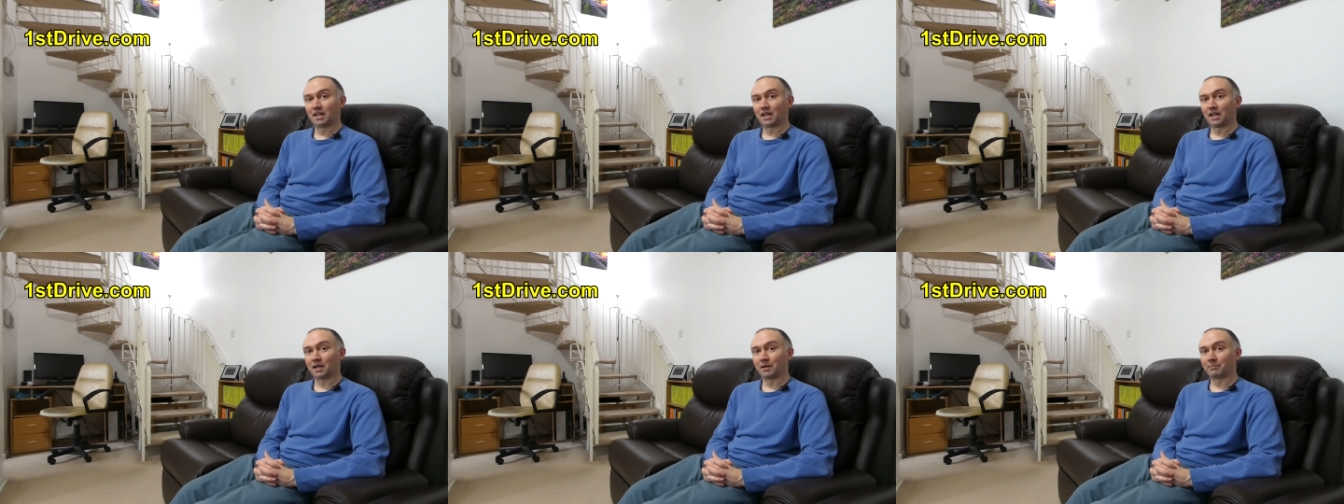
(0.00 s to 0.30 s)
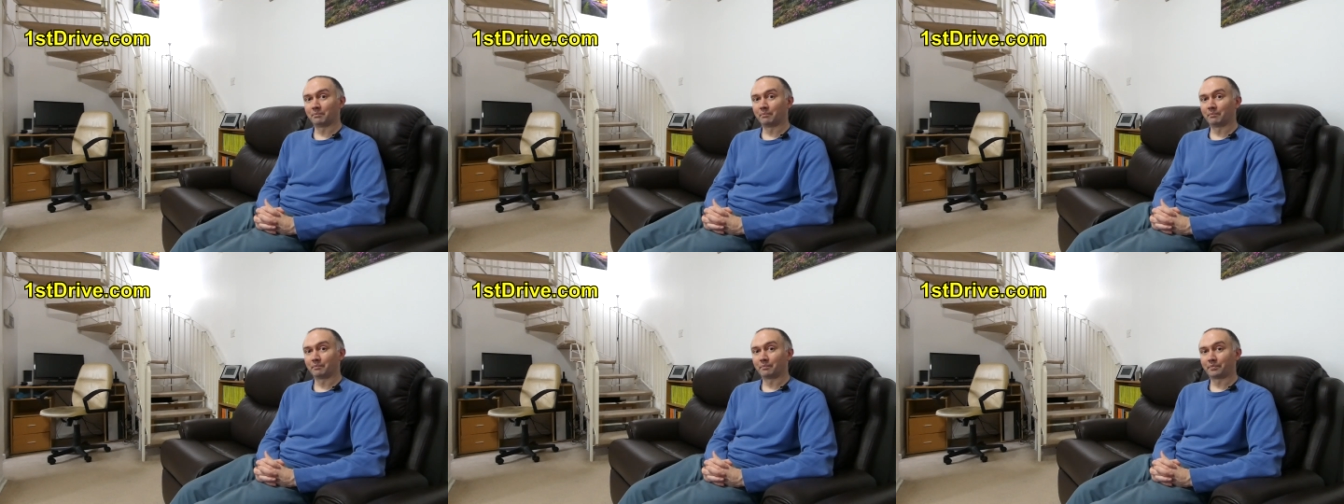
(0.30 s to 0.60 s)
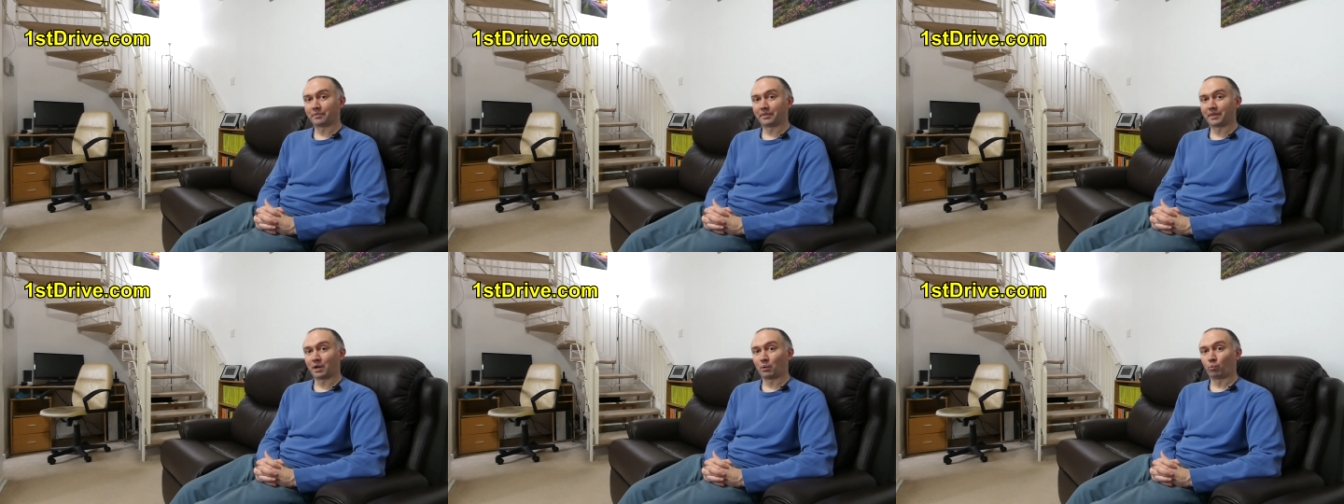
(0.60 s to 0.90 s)

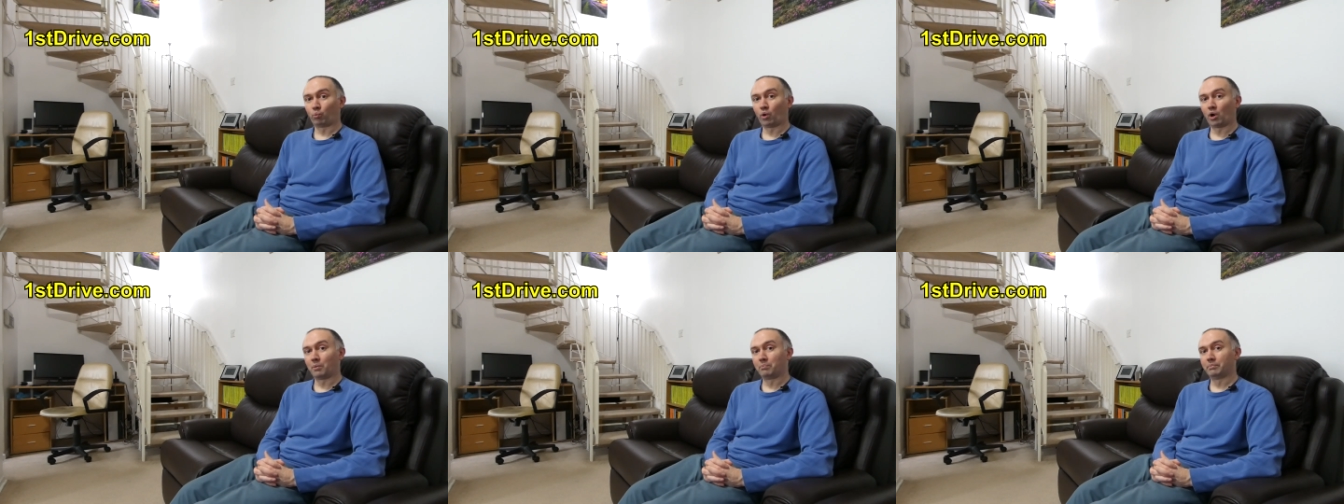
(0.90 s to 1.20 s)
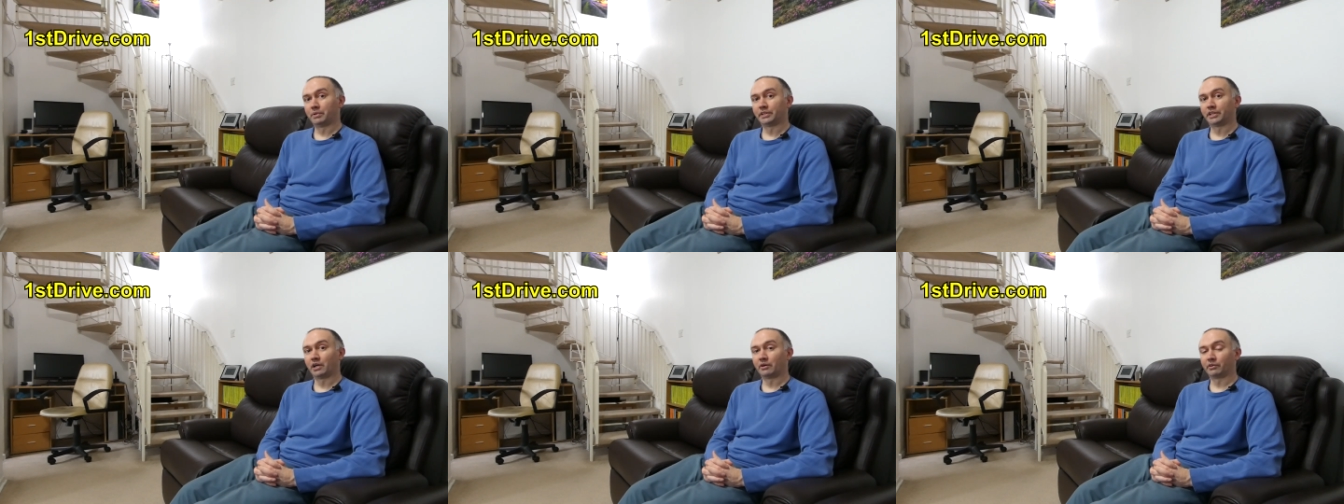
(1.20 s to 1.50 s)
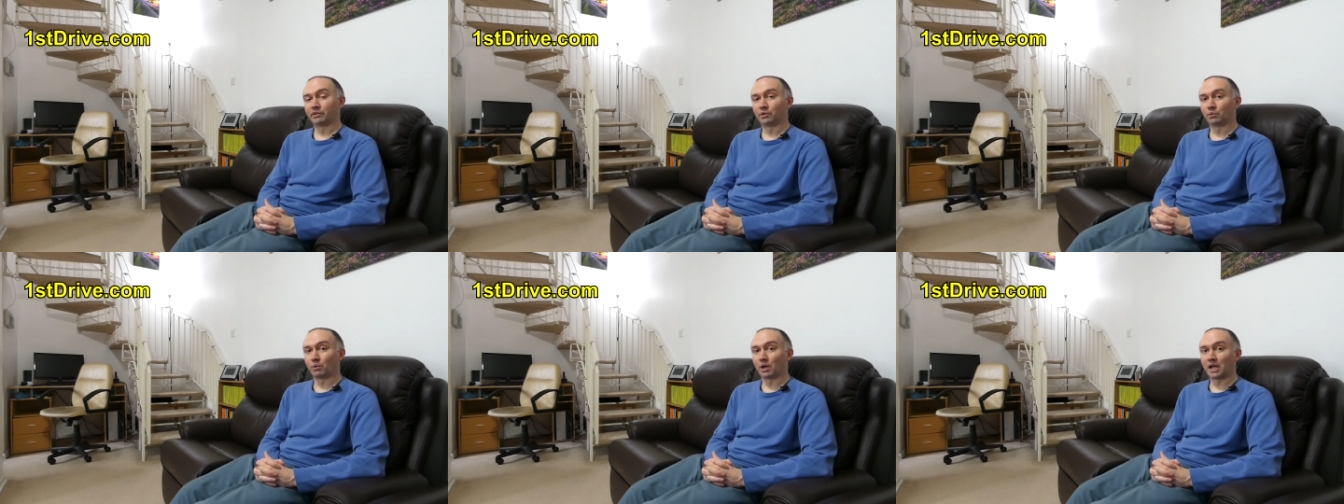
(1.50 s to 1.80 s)
That won't be
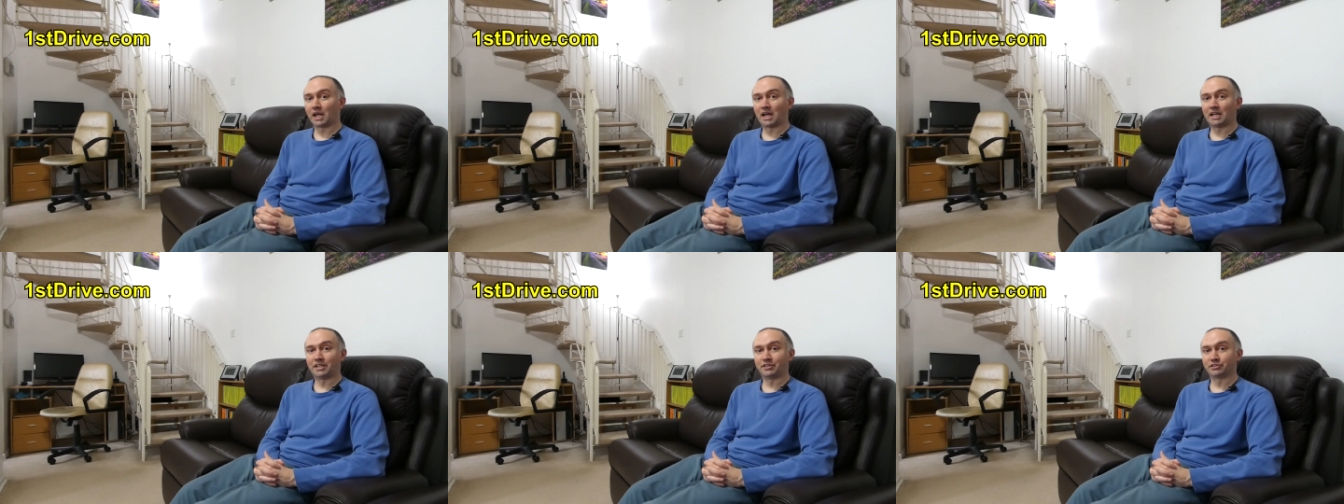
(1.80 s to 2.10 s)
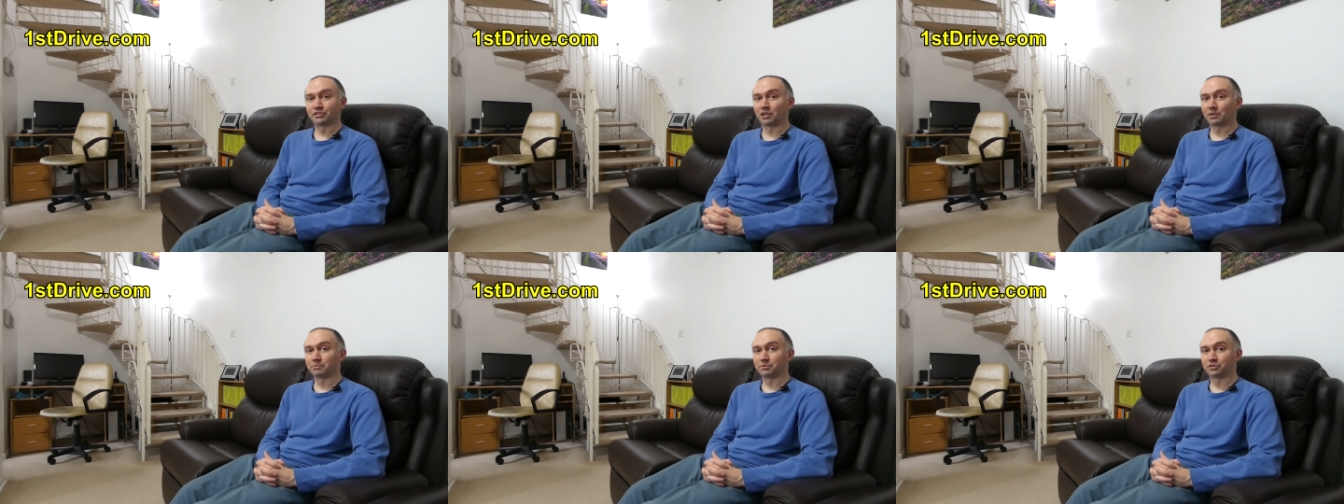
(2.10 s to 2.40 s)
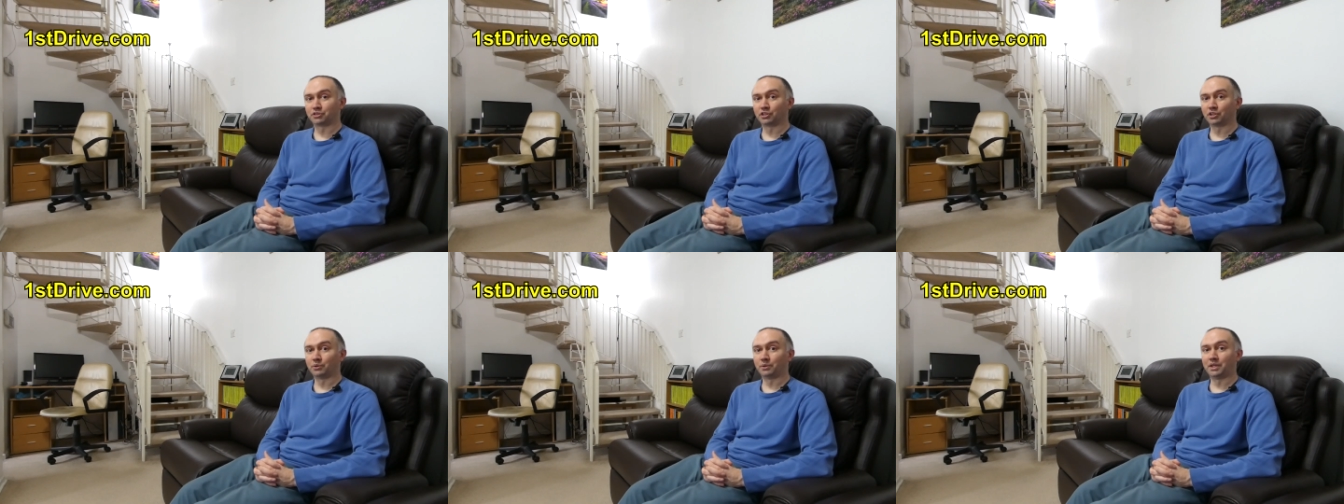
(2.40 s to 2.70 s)
going away anytime
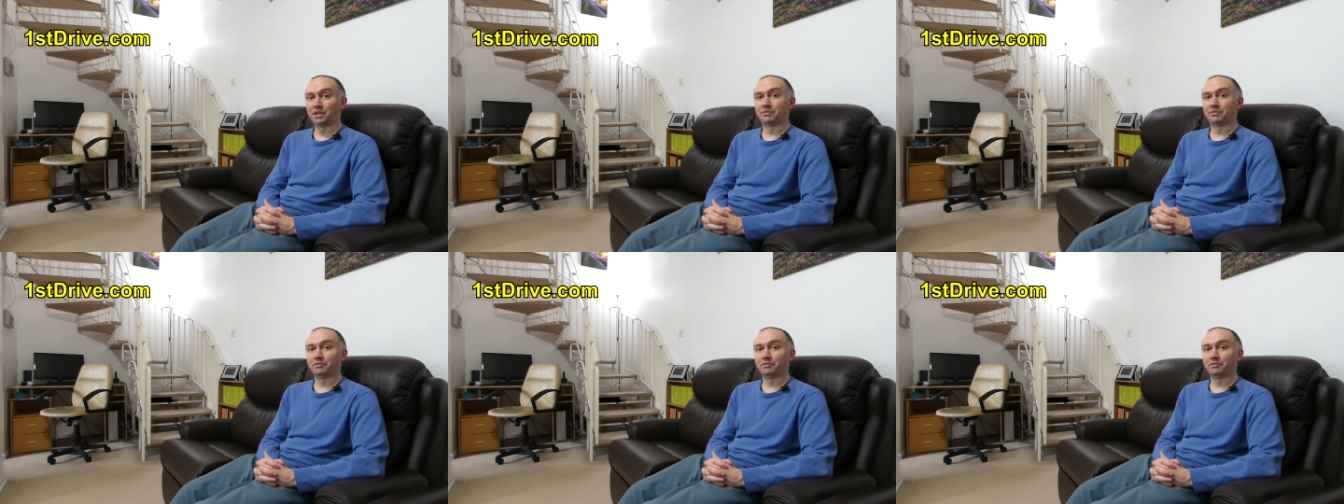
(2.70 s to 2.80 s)
soon,